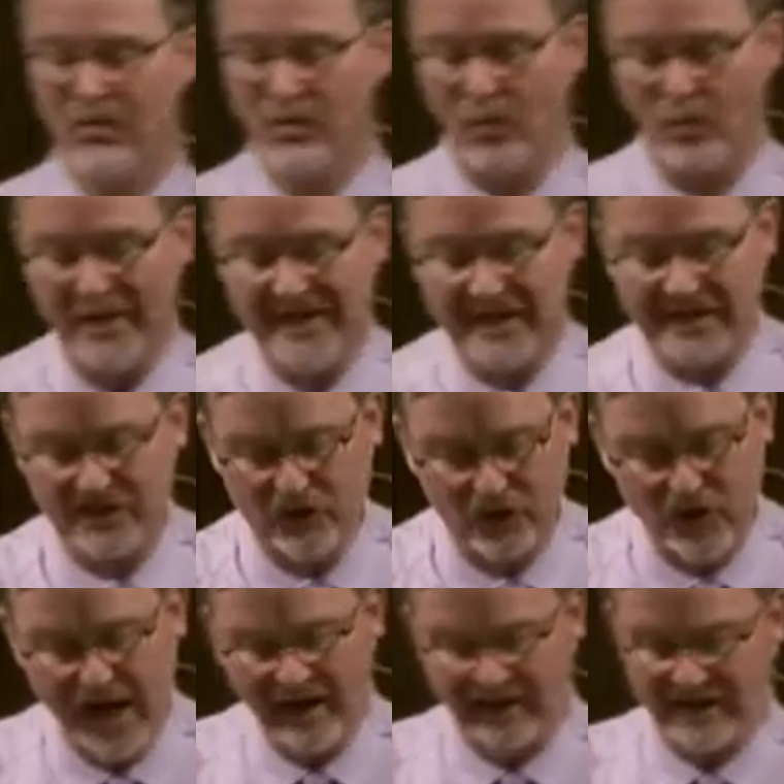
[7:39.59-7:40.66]
We get
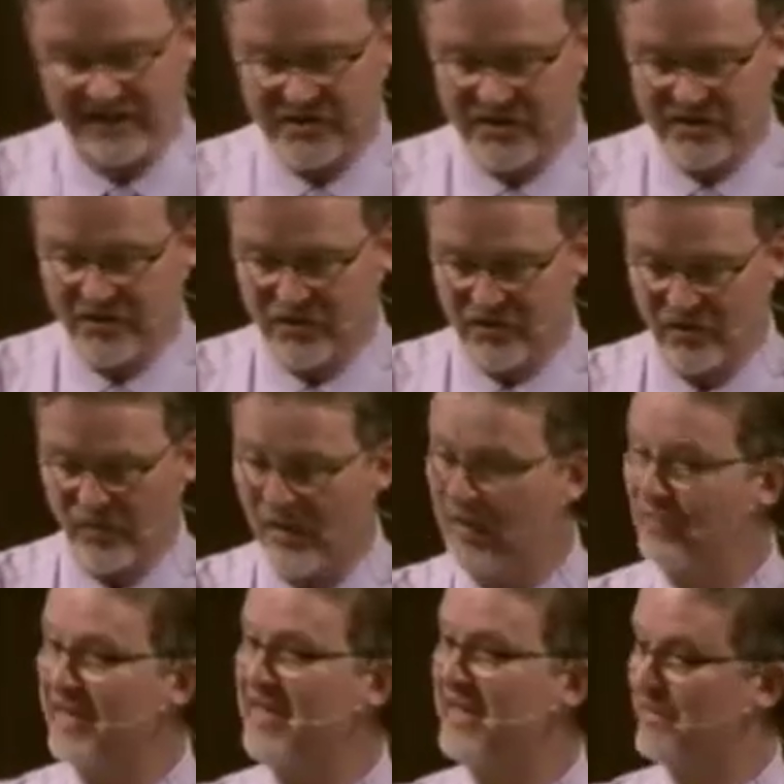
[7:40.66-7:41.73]
jealous
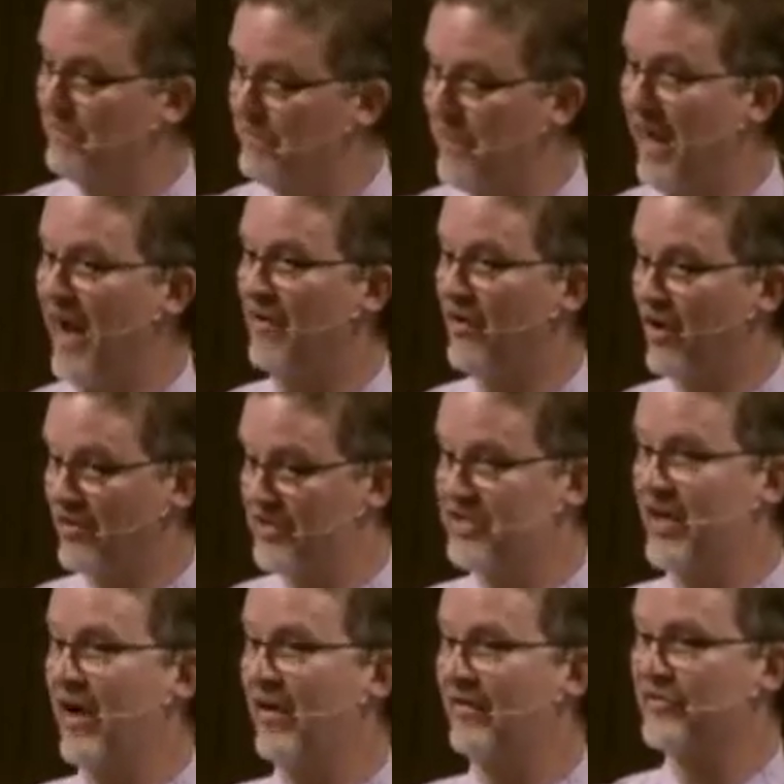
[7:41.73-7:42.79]
when we compare
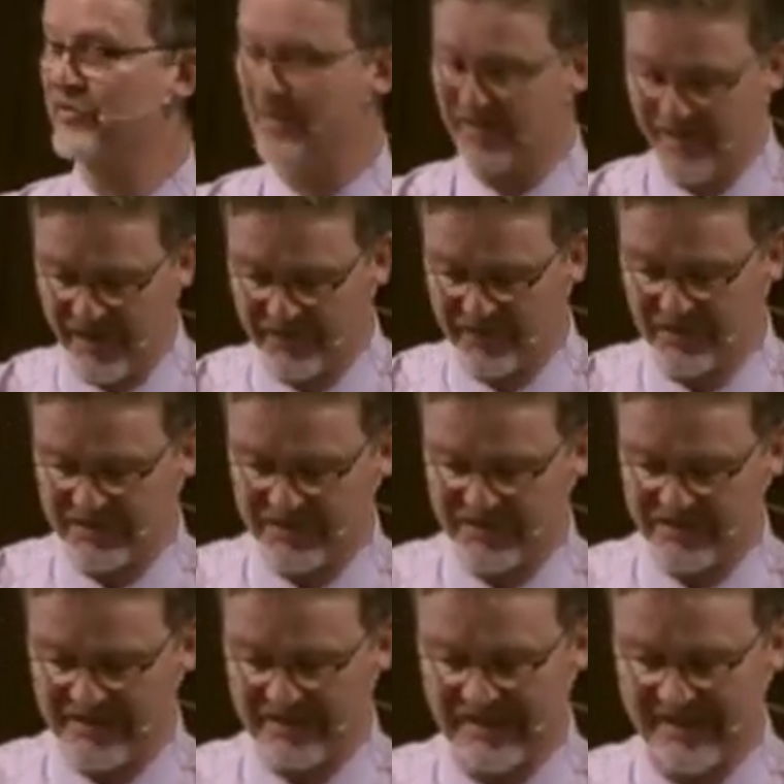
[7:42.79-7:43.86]
ourselves with
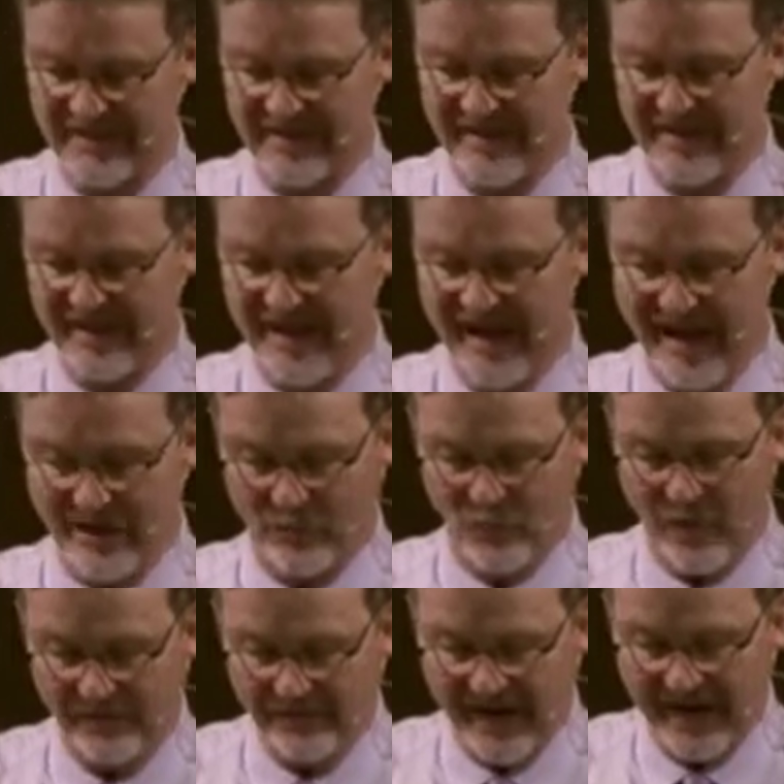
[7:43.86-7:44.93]
others, and
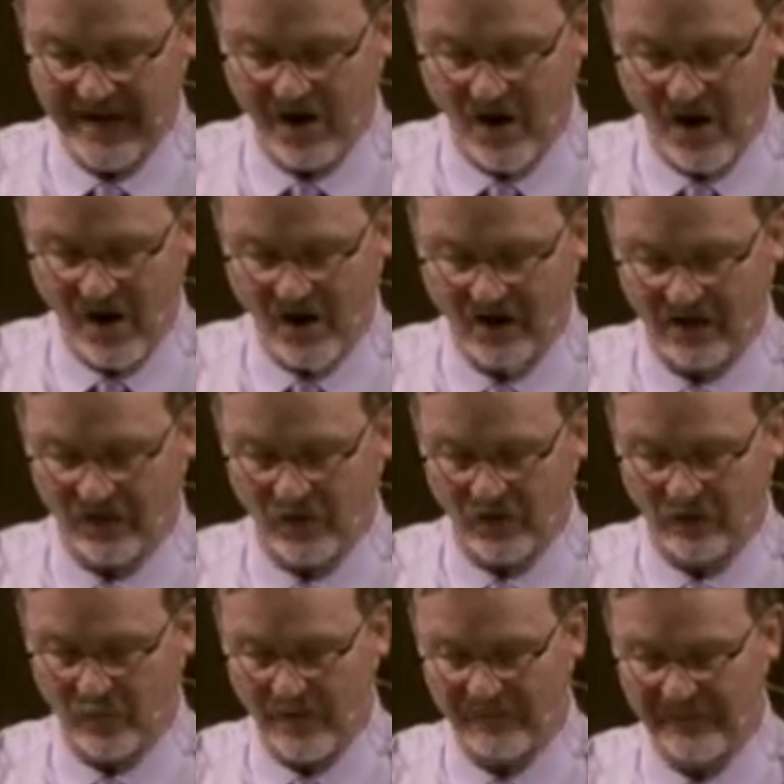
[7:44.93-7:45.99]
what they are
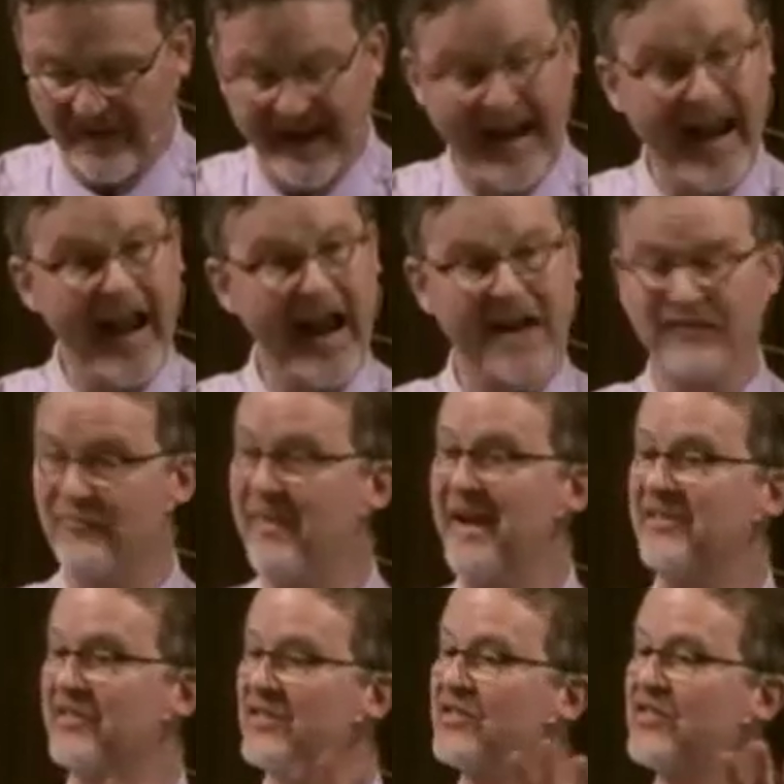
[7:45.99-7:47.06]
or what they have
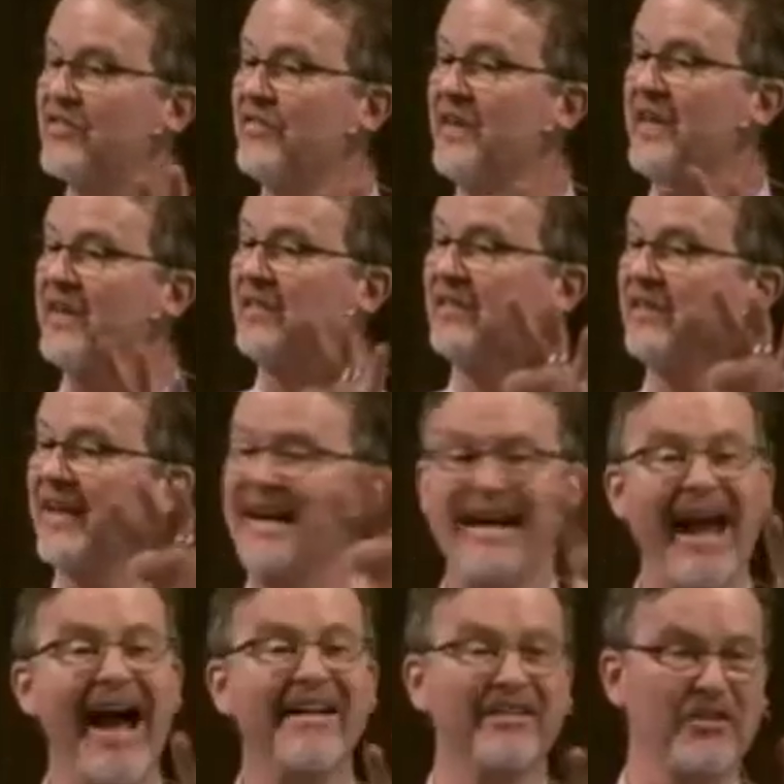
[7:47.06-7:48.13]
makes us feel
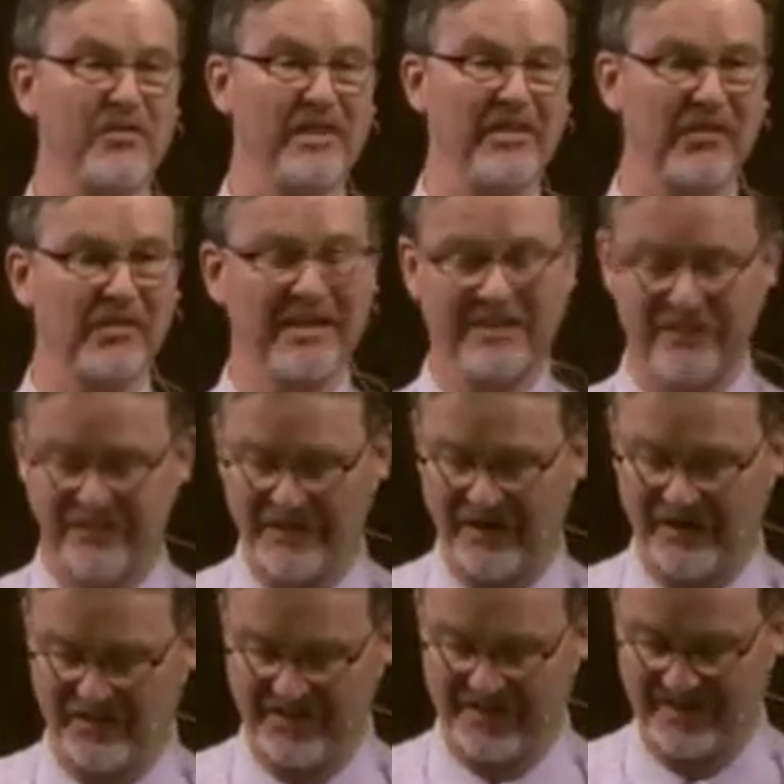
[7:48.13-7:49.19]
inadequate or
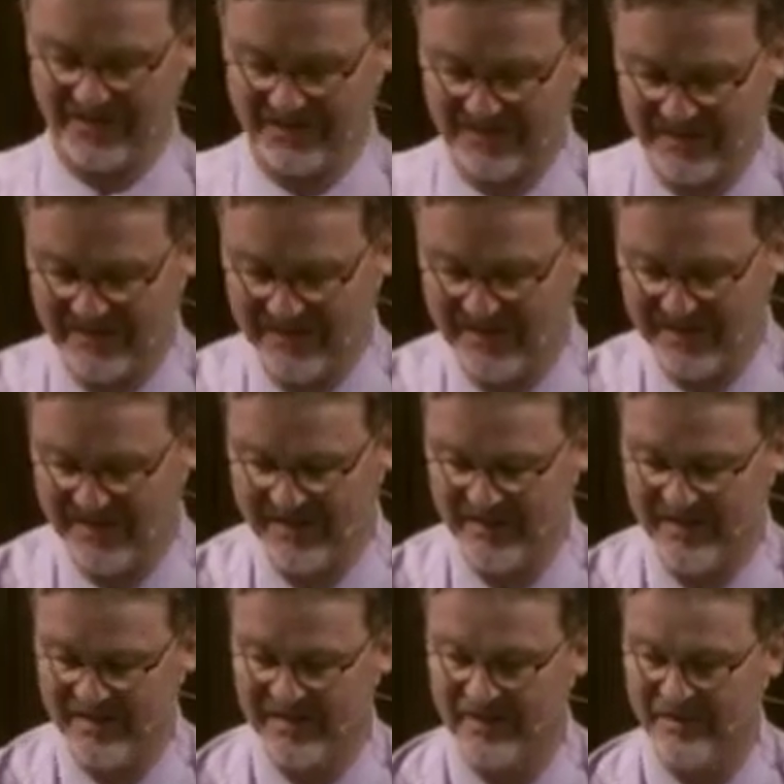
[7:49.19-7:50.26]
inferior.
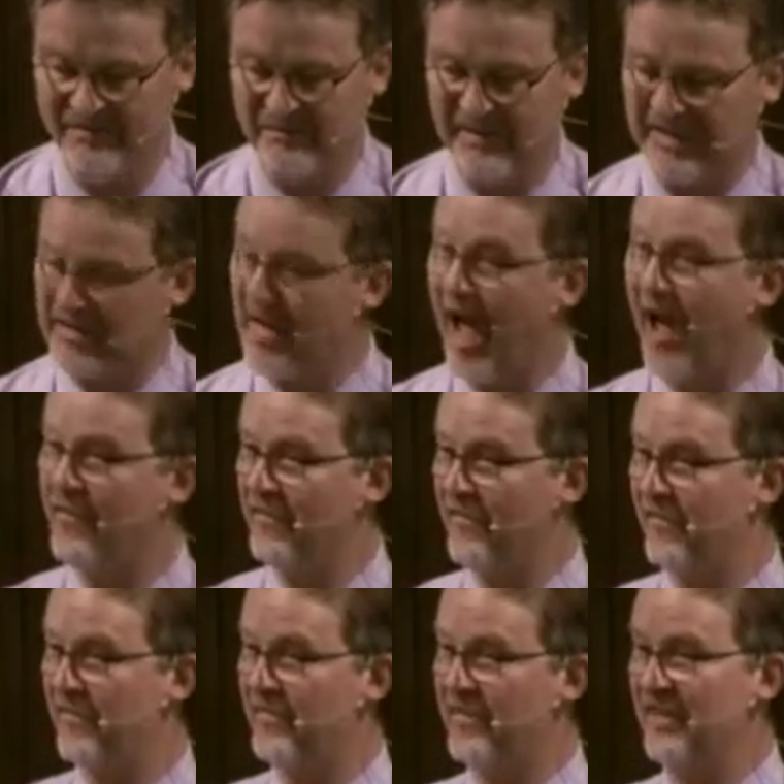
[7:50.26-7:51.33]
But
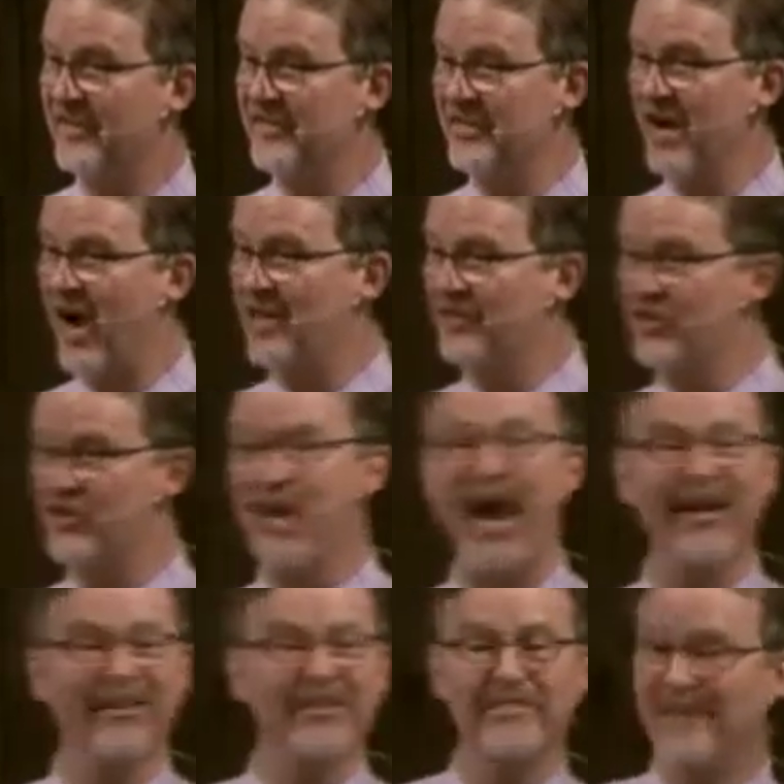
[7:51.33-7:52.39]
love is not
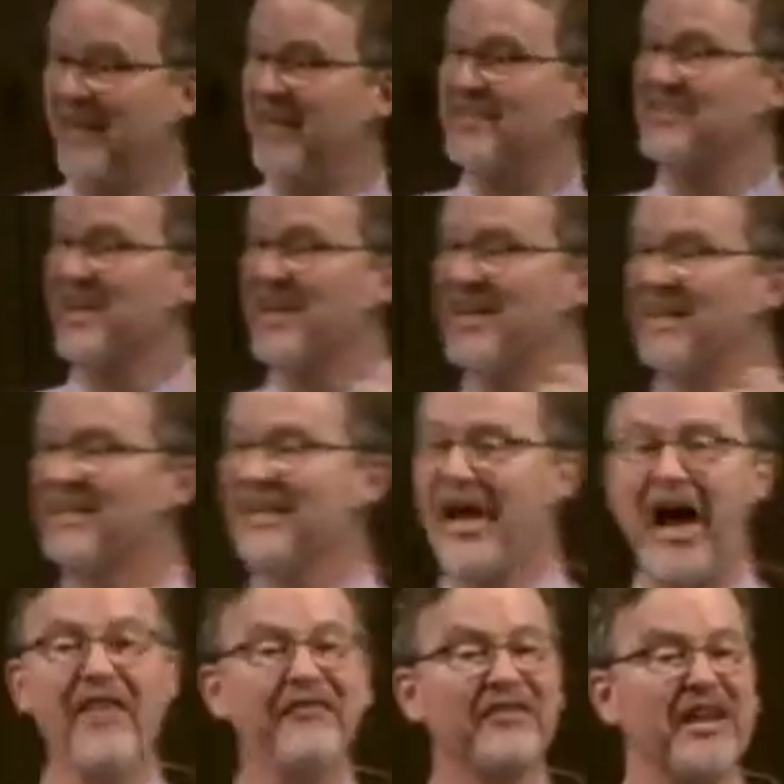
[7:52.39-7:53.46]
jealous because
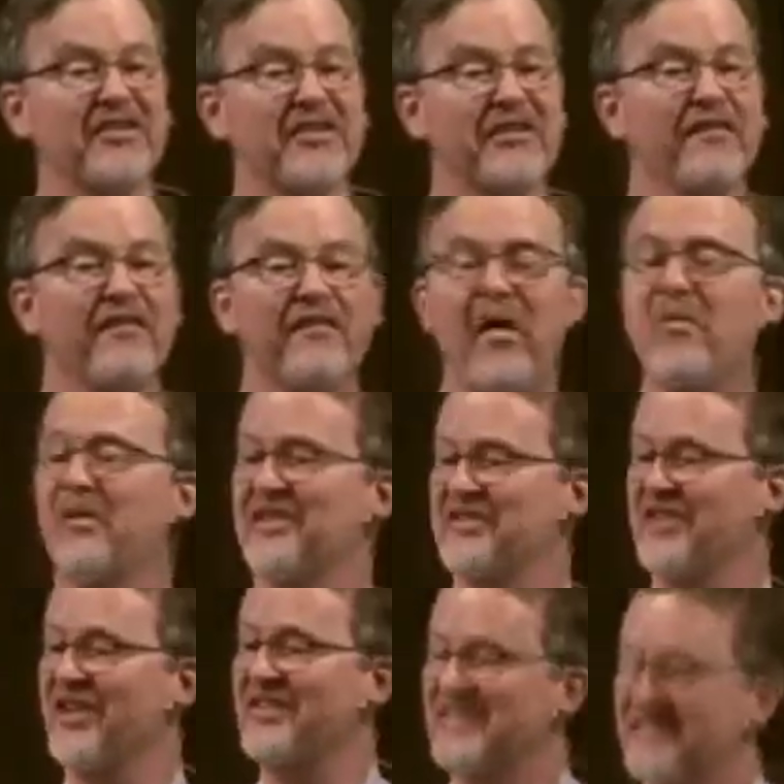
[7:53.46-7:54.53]
love doesn't focus on